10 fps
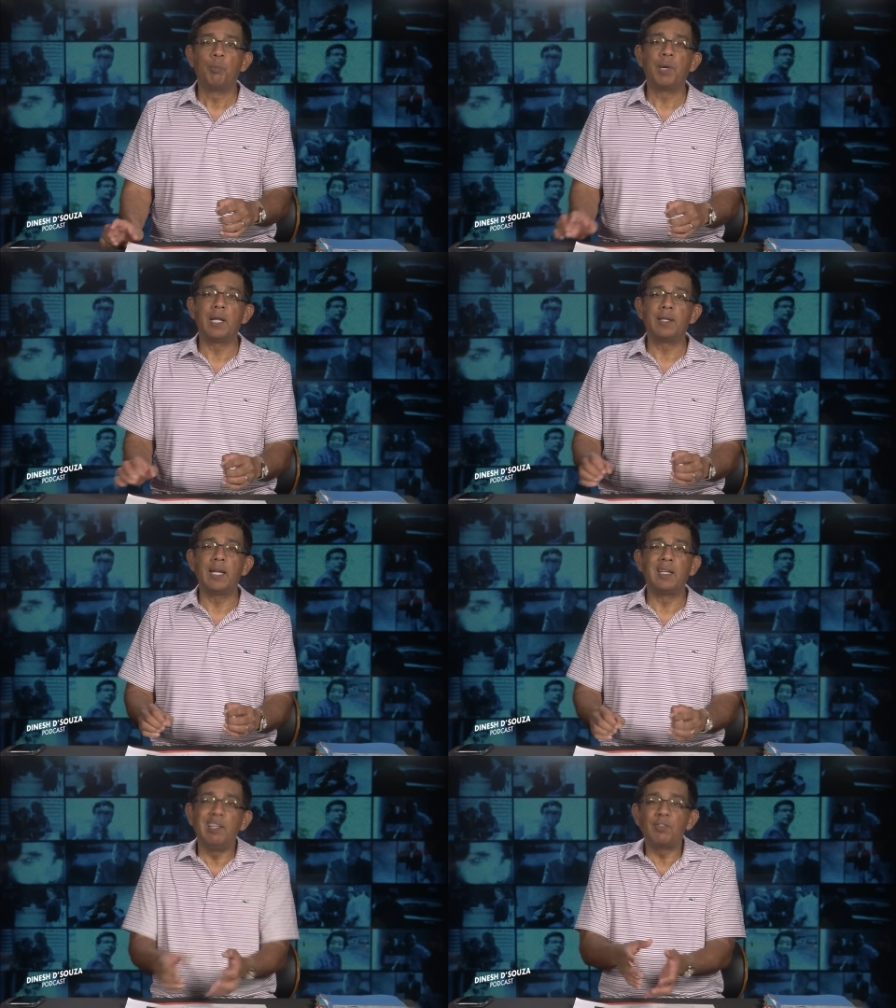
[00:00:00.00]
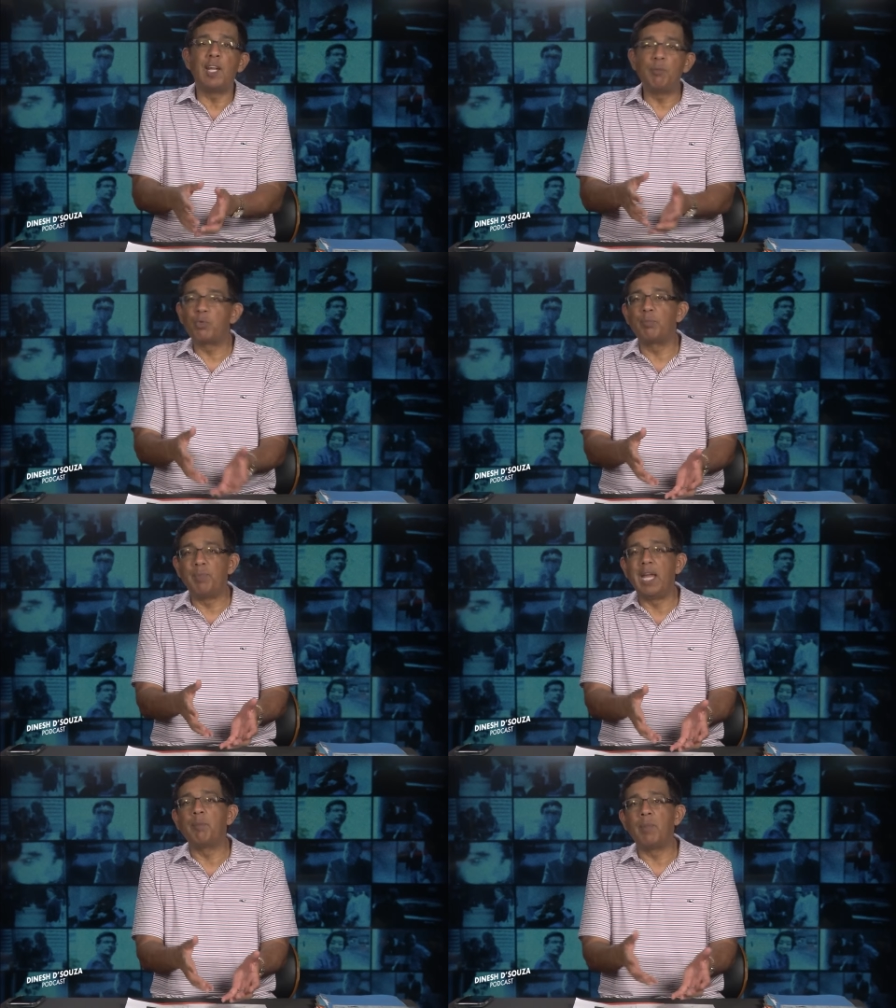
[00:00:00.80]
but at least they
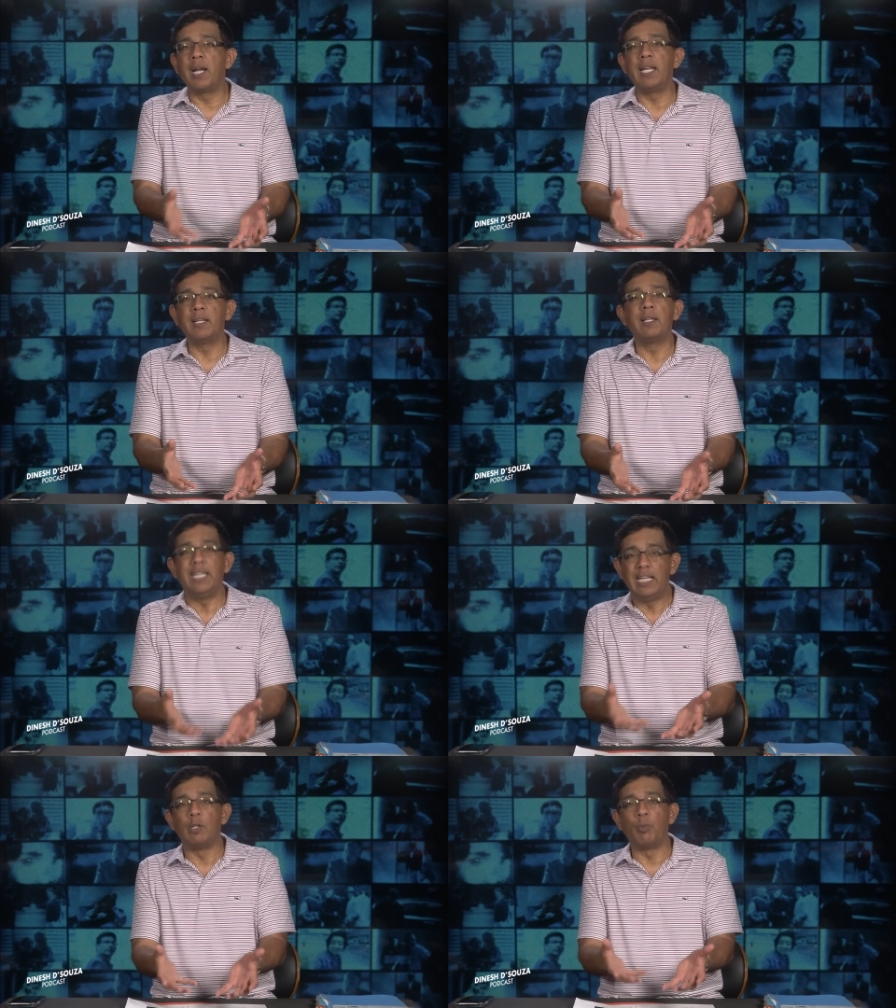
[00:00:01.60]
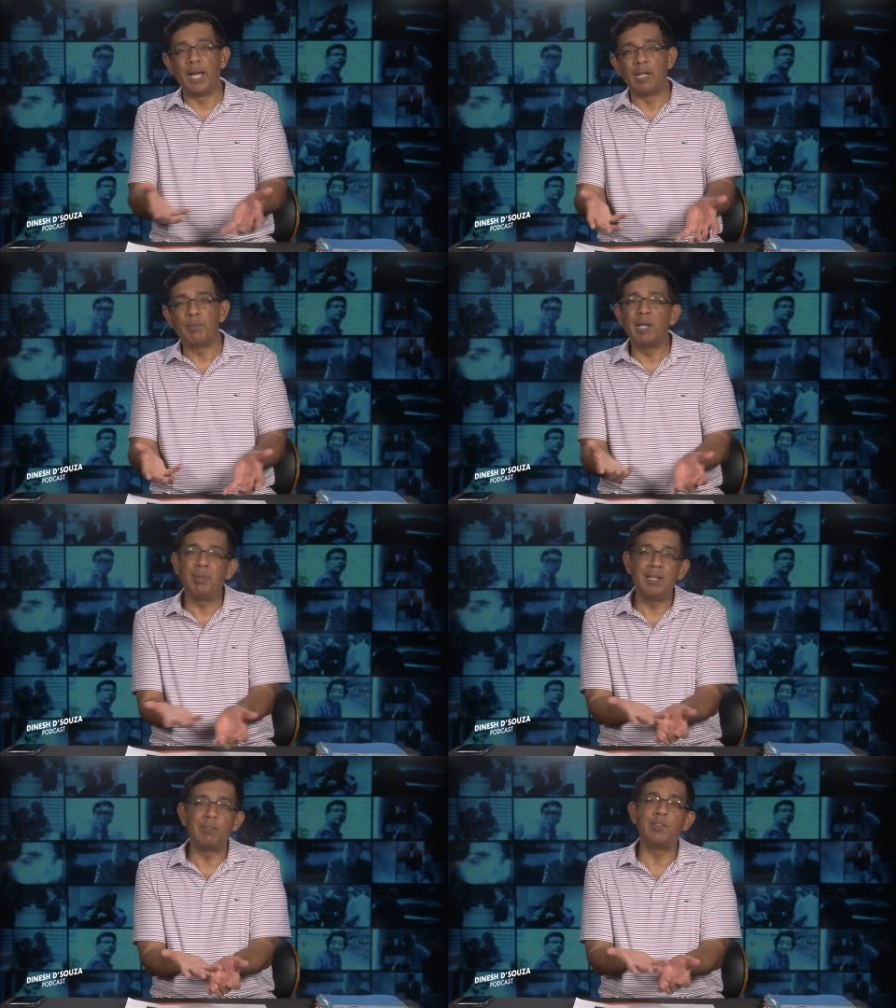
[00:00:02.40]
make money the legal way. It might
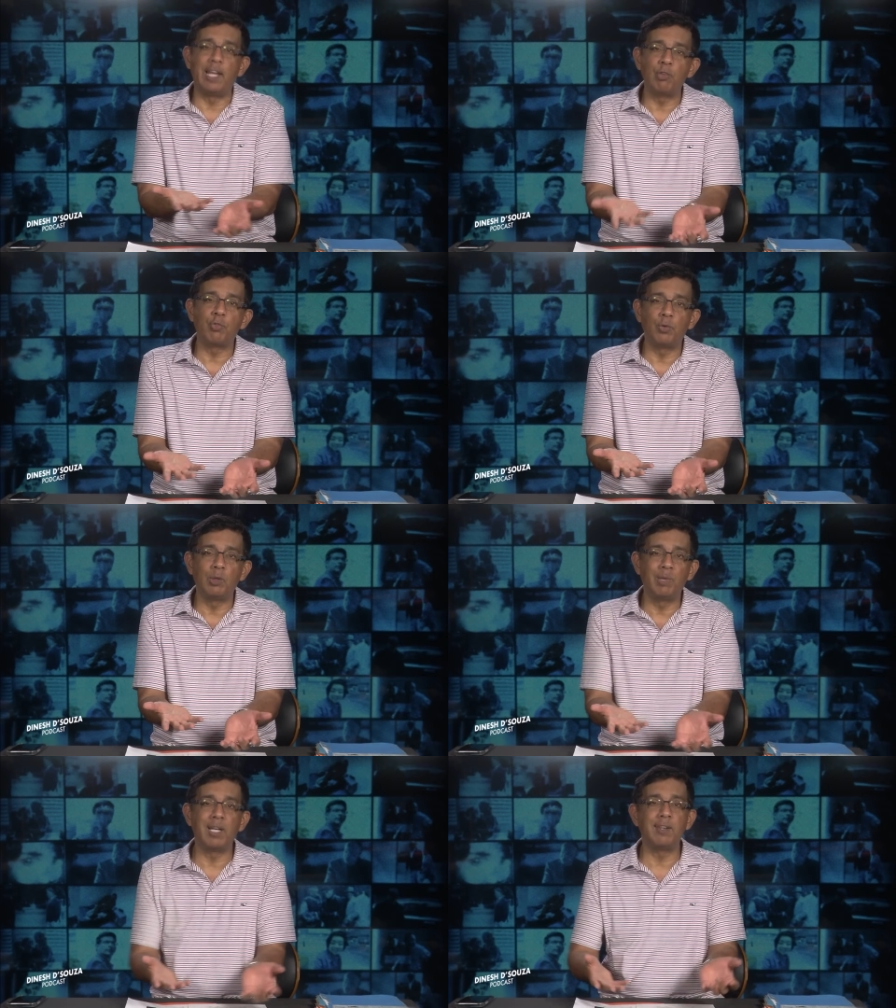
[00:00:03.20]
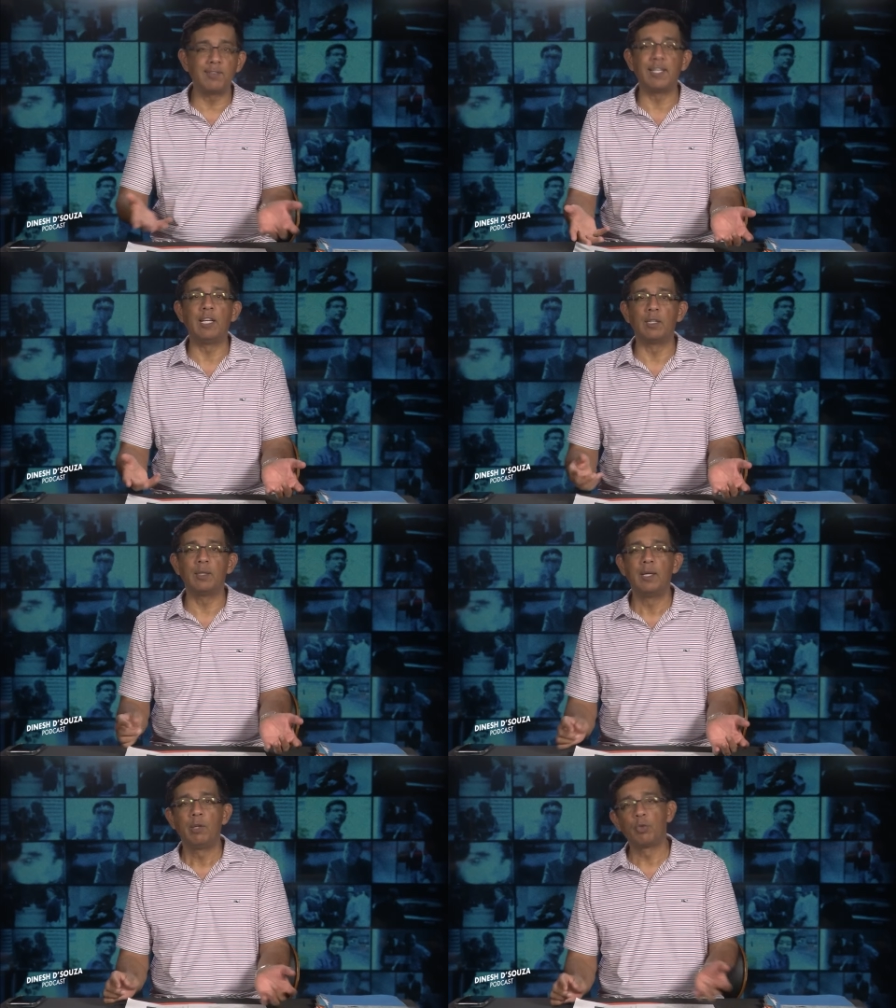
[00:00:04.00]
be distasteful, but it is legal.